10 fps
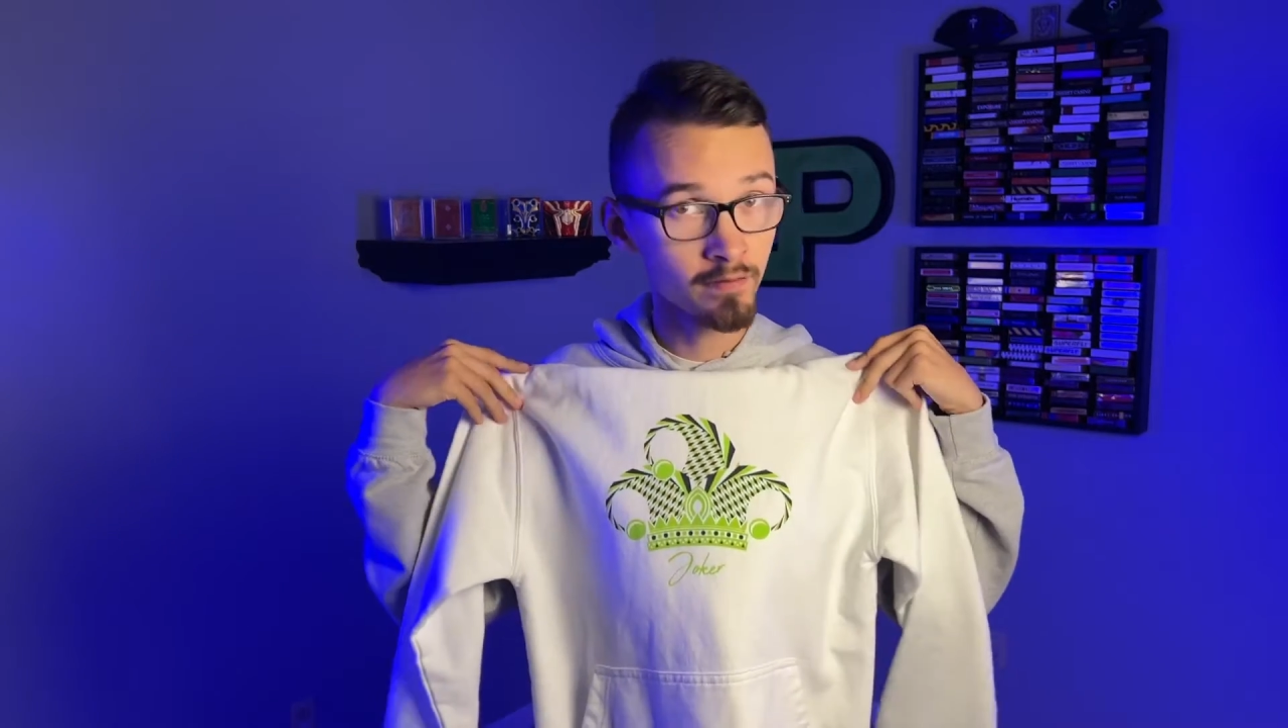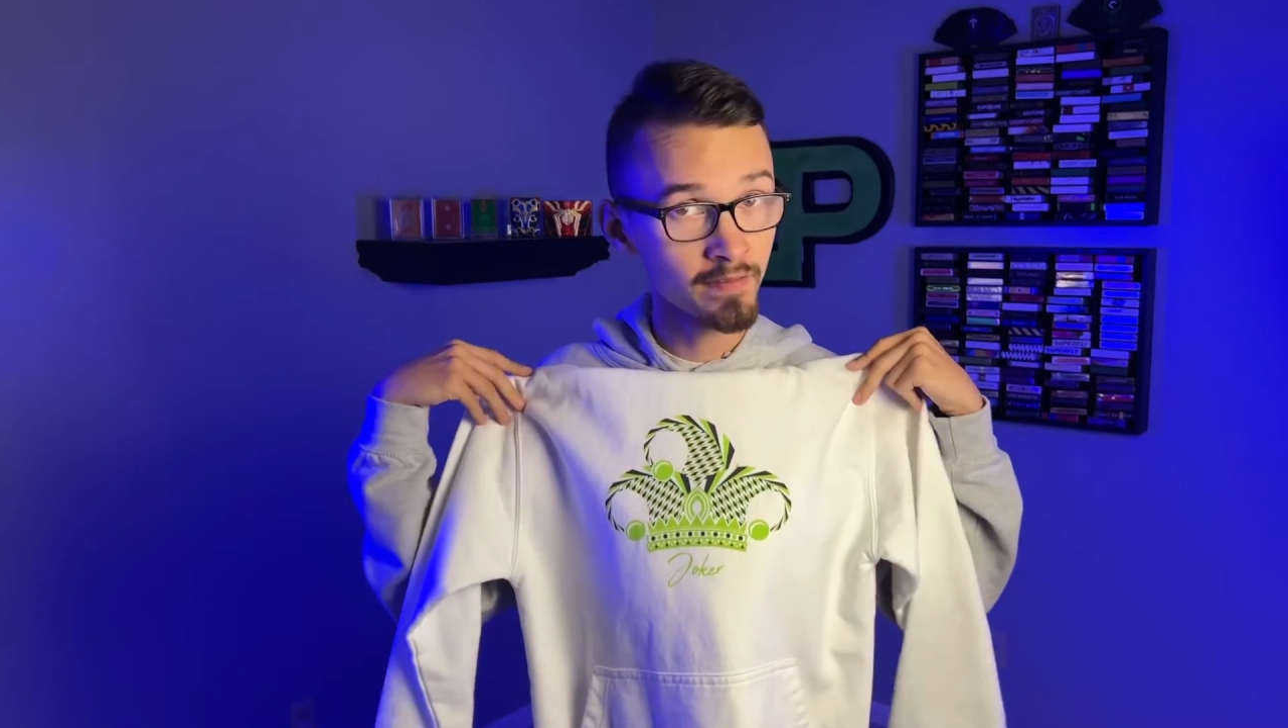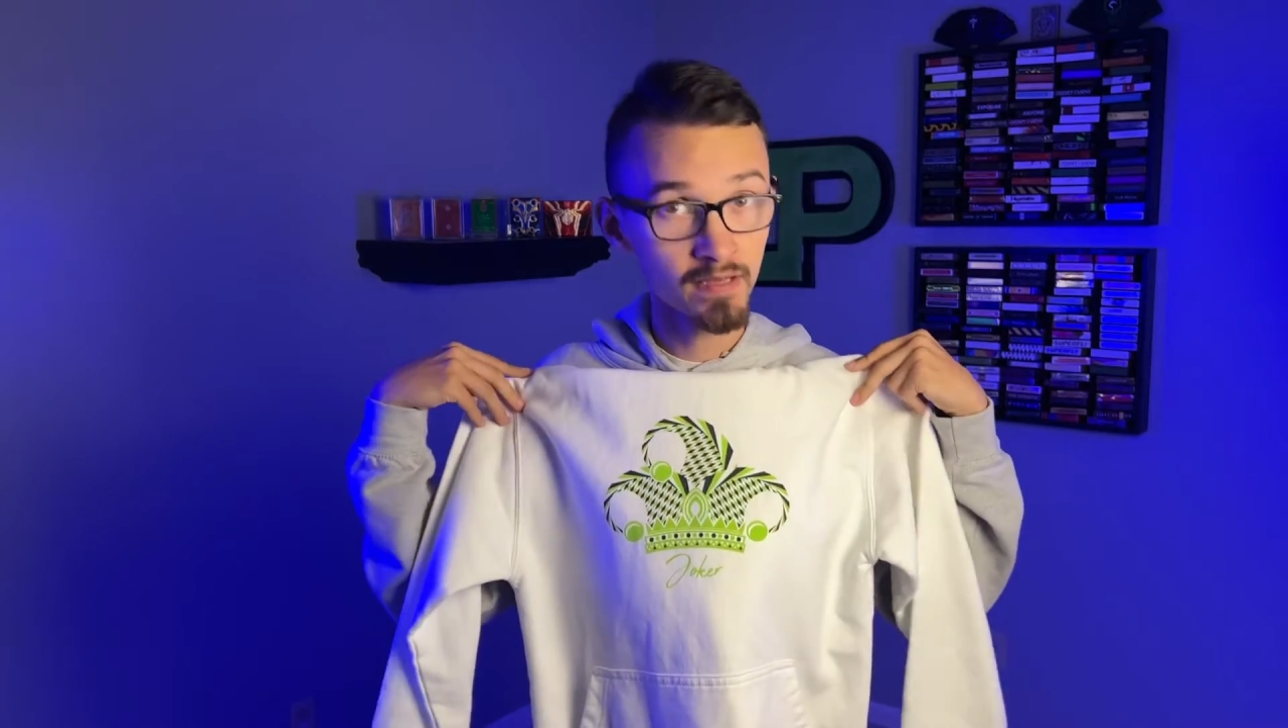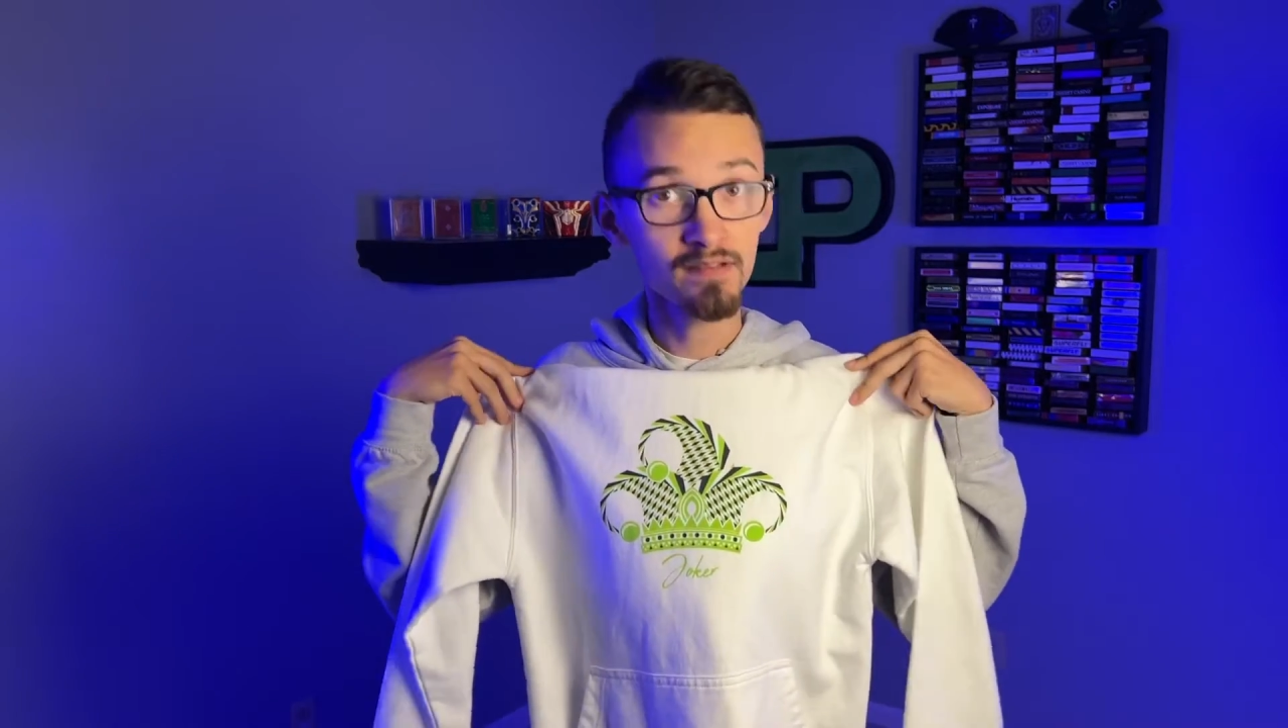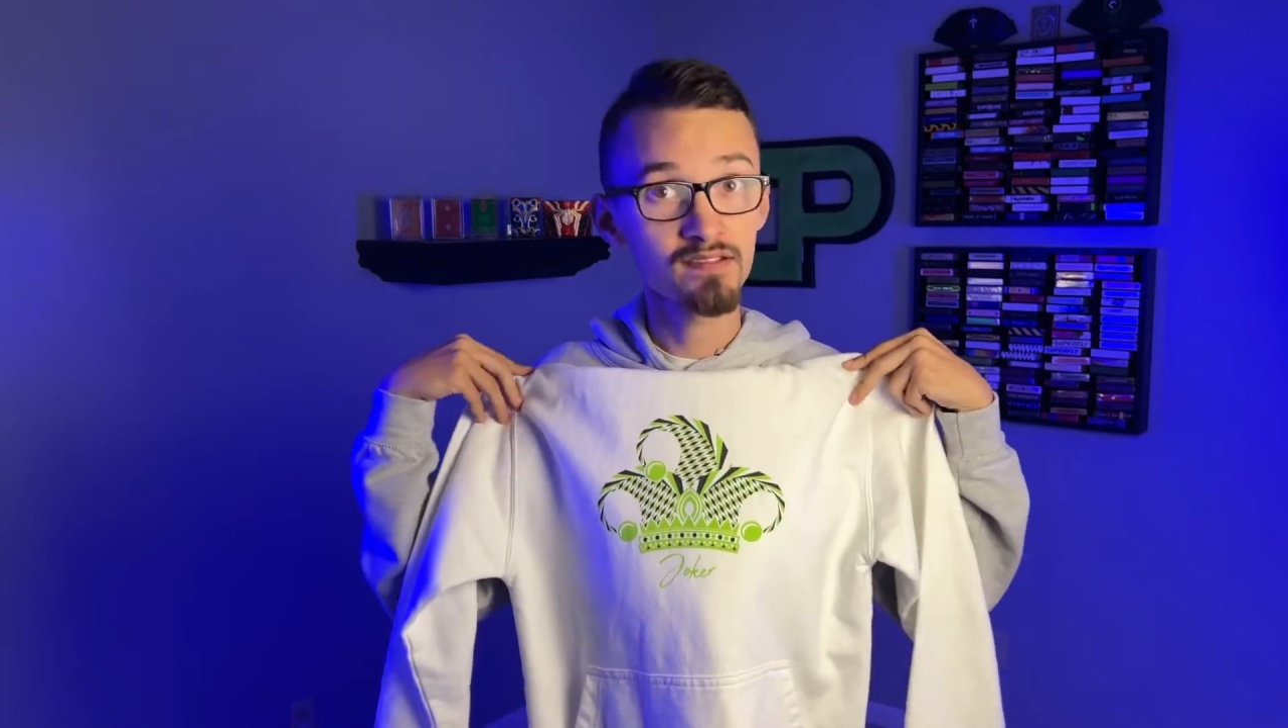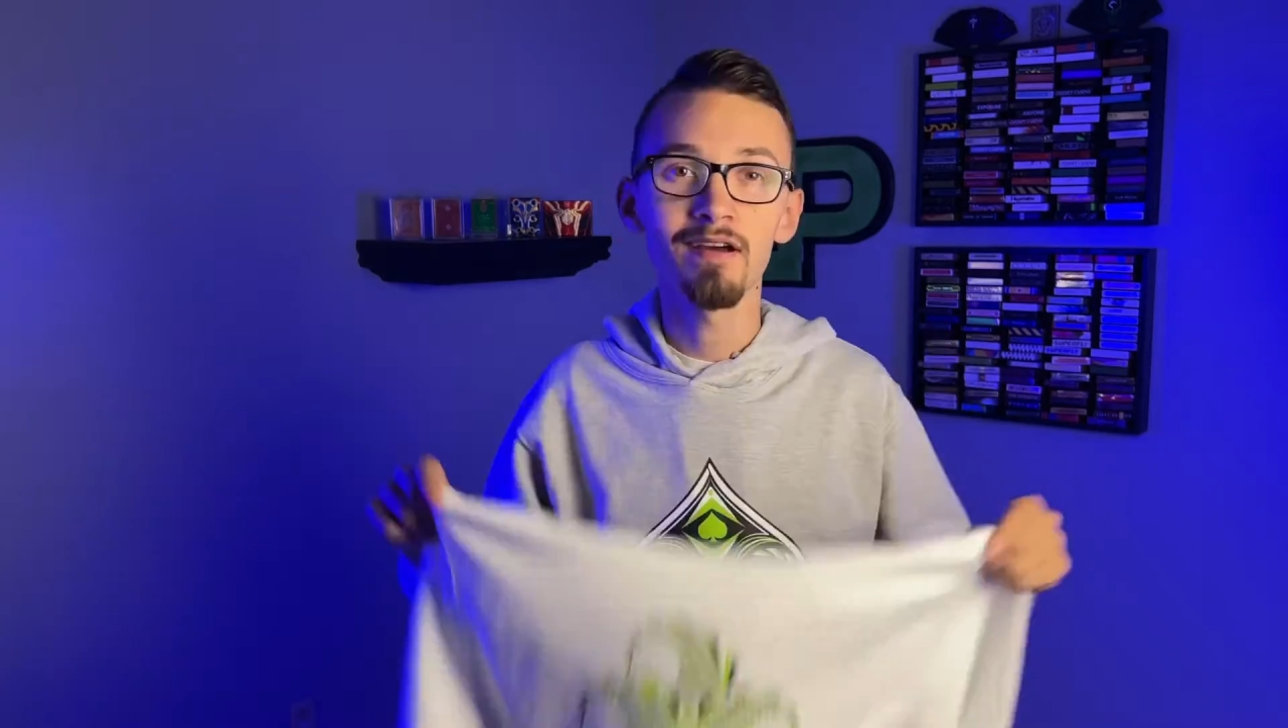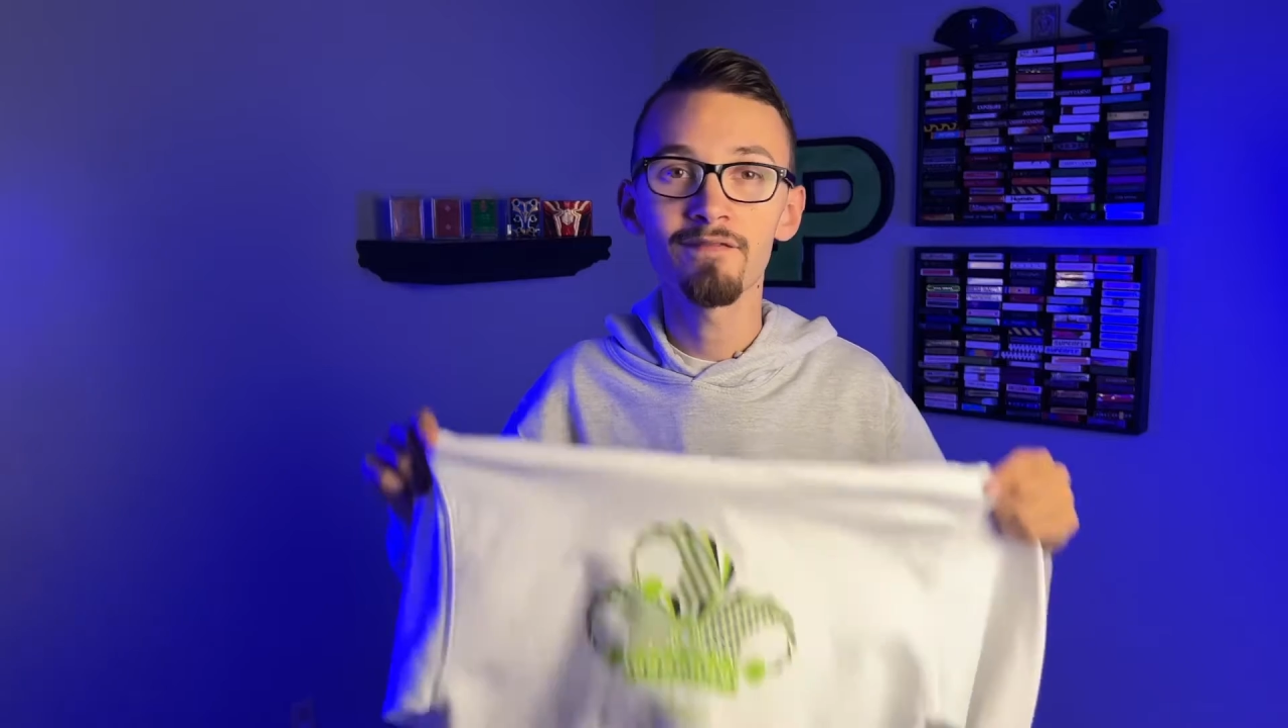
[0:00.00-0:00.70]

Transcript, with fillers: than this.